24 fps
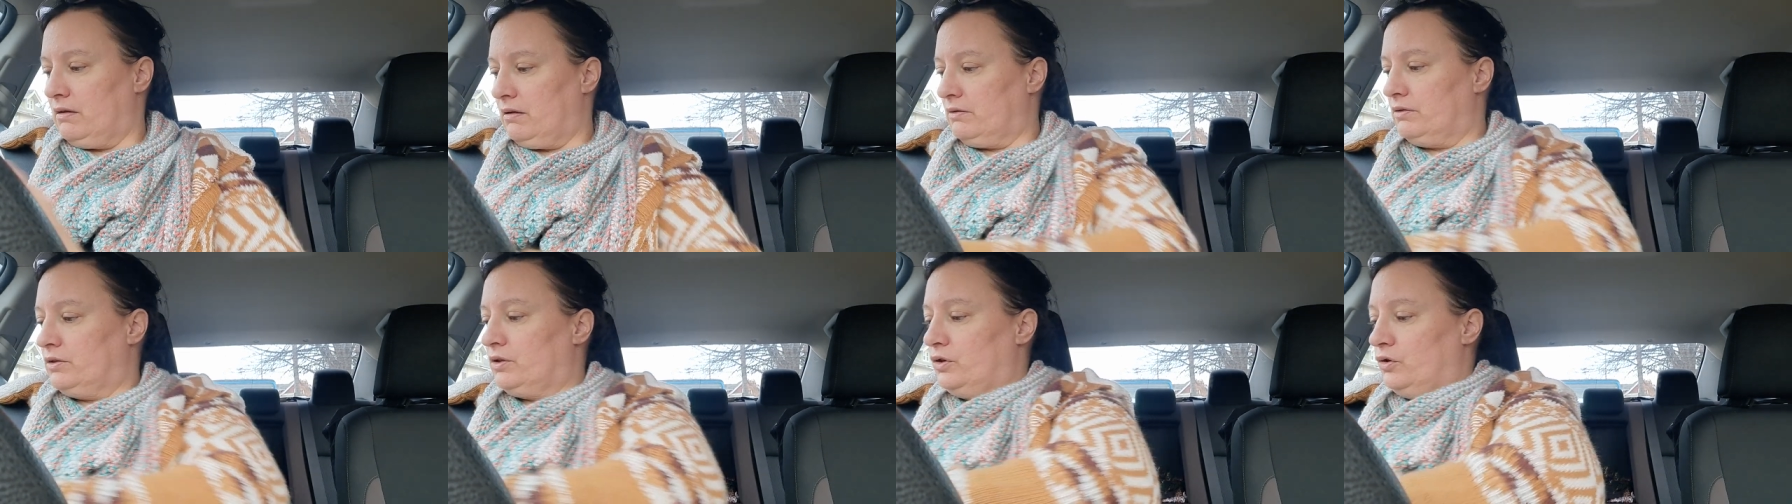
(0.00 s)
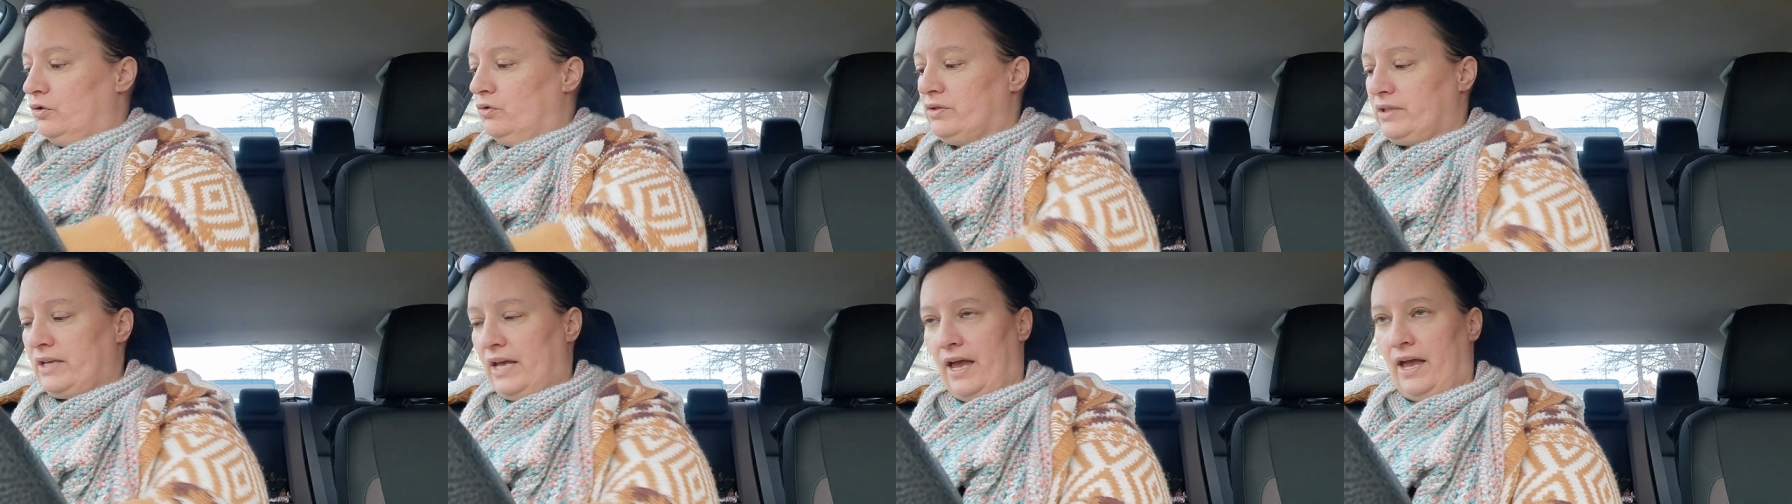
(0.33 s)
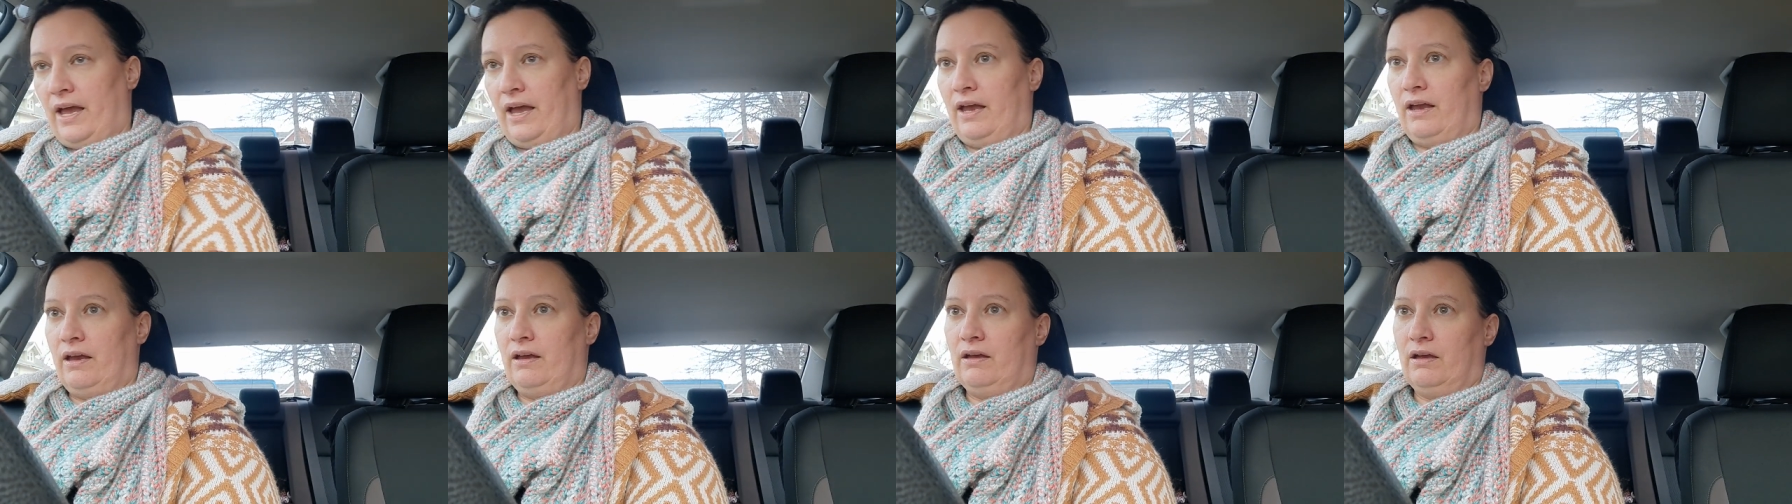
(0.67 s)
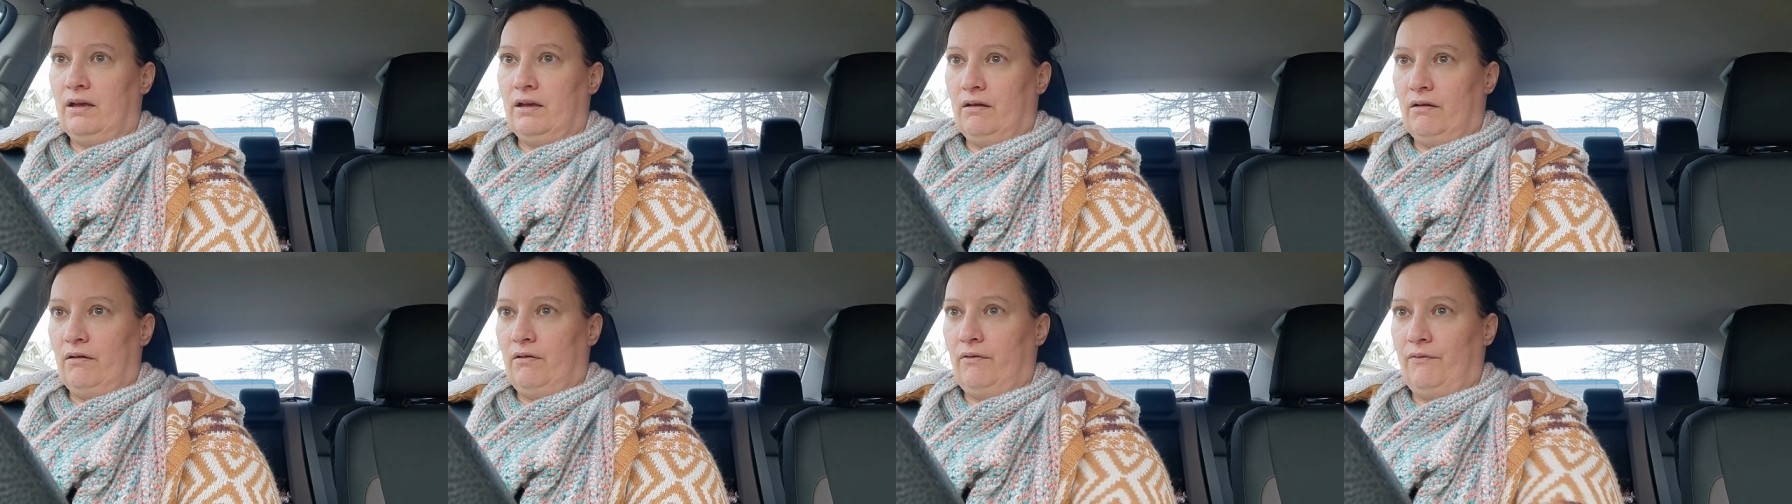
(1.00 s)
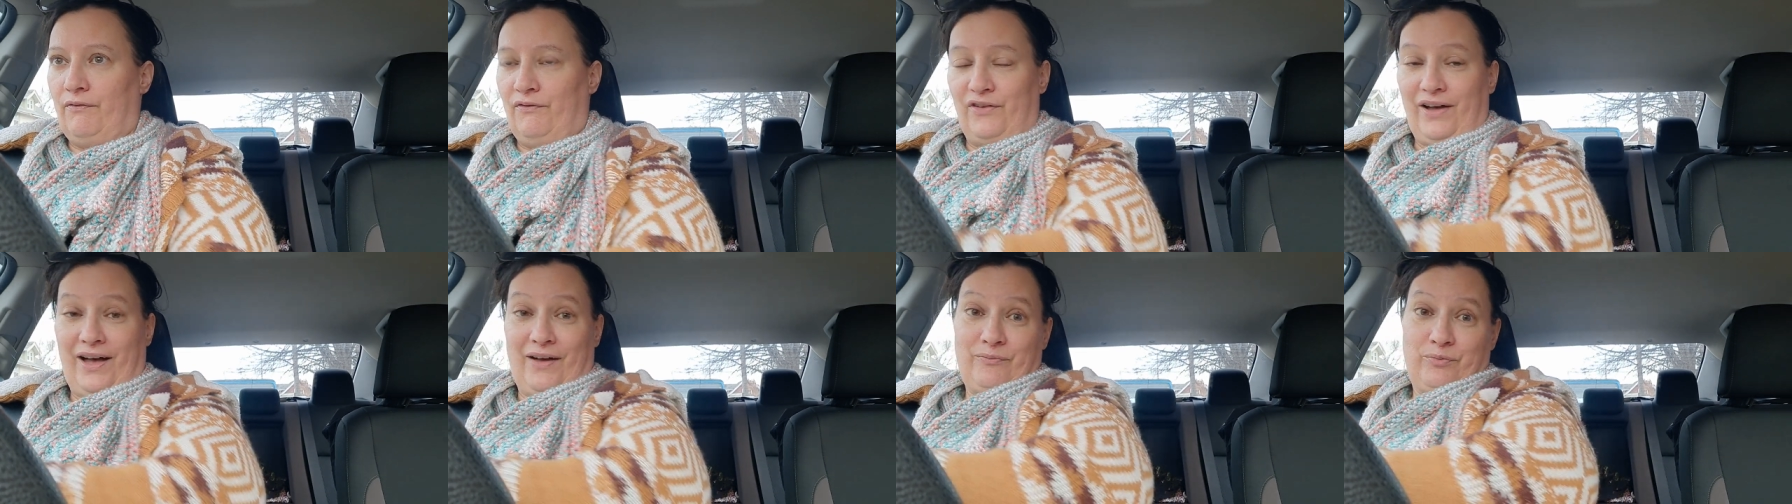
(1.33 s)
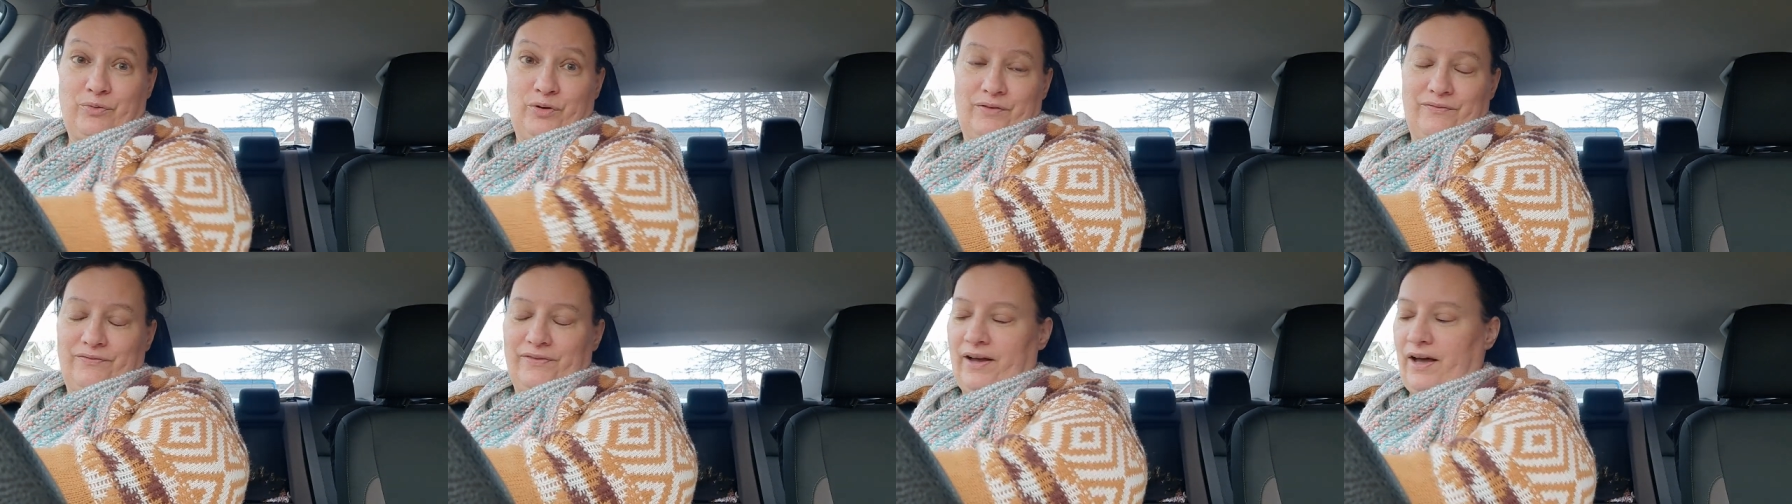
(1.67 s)
use a
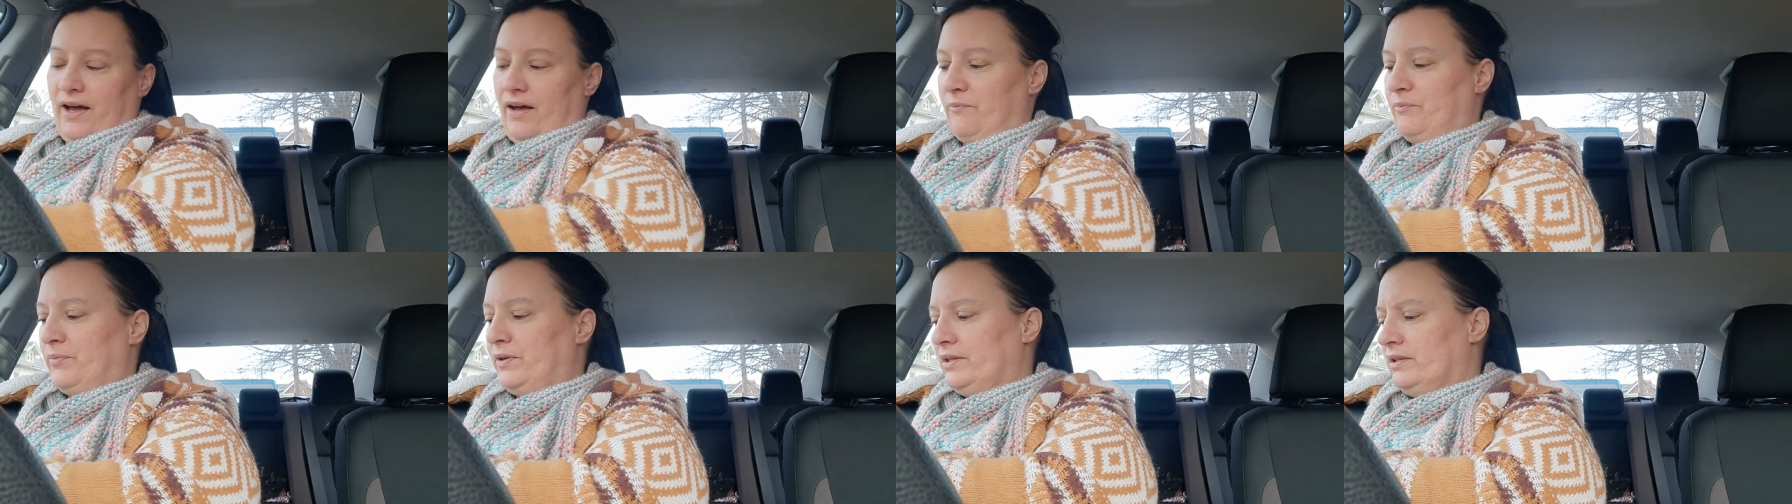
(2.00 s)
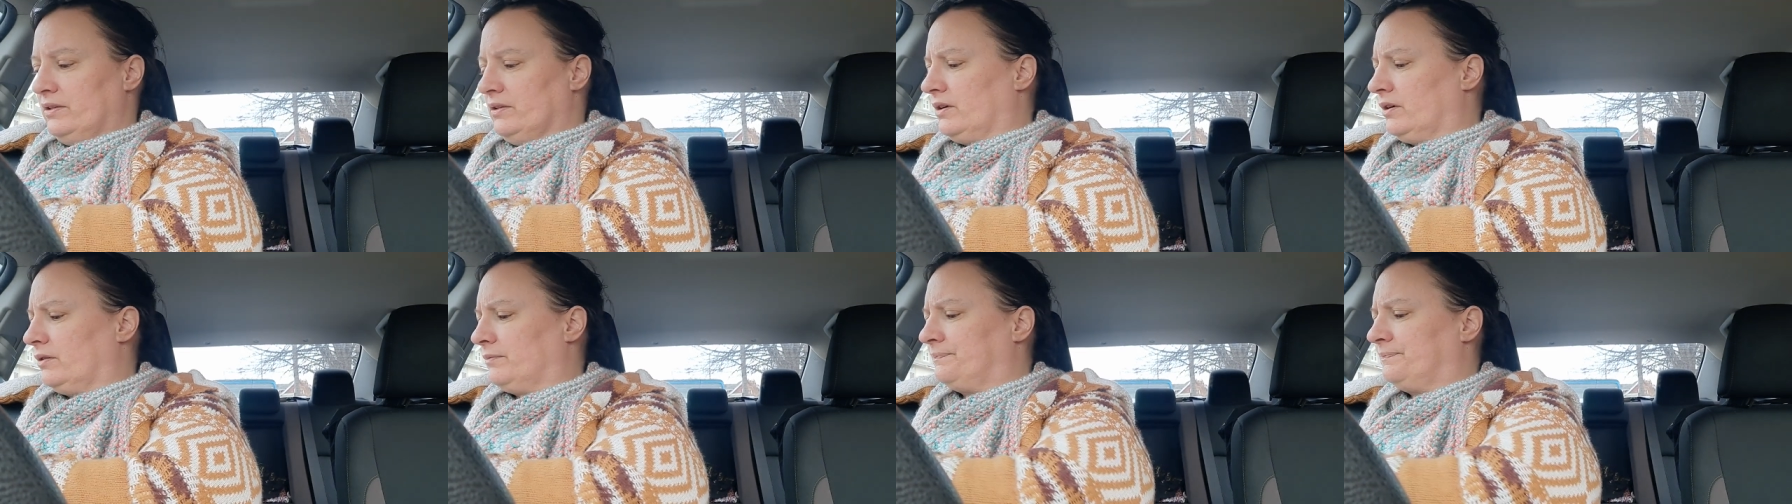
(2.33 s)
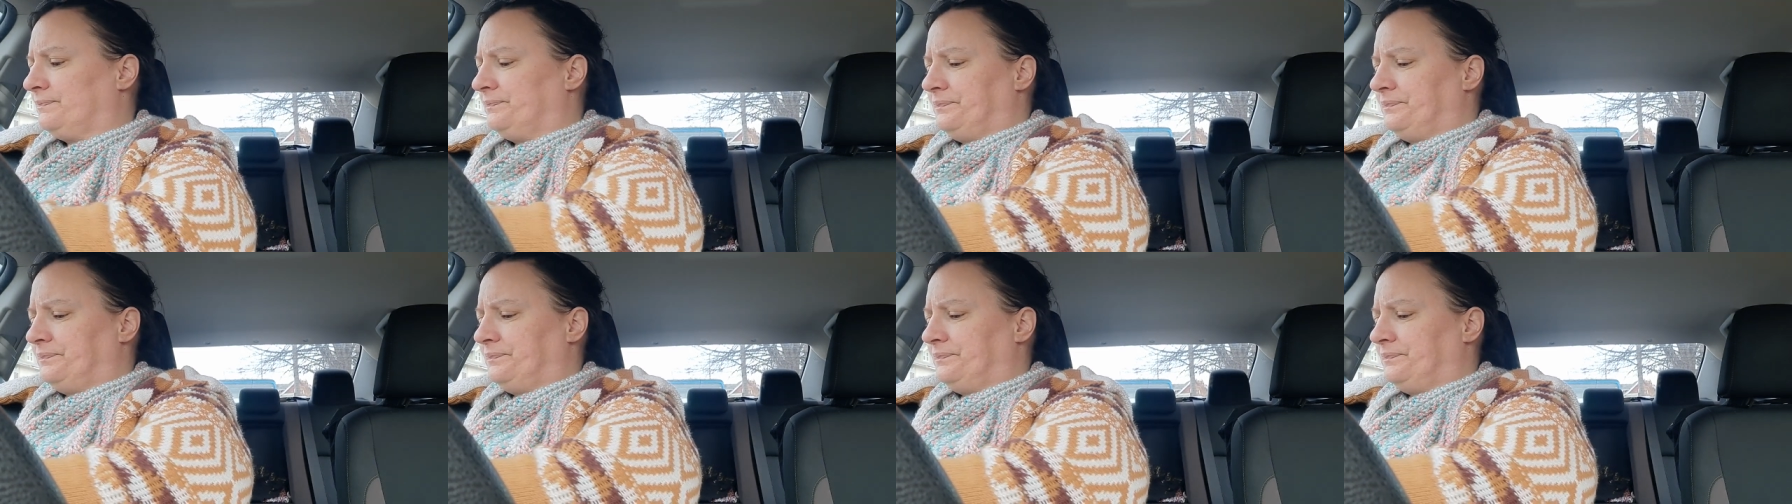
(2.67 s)
5.5, but you know,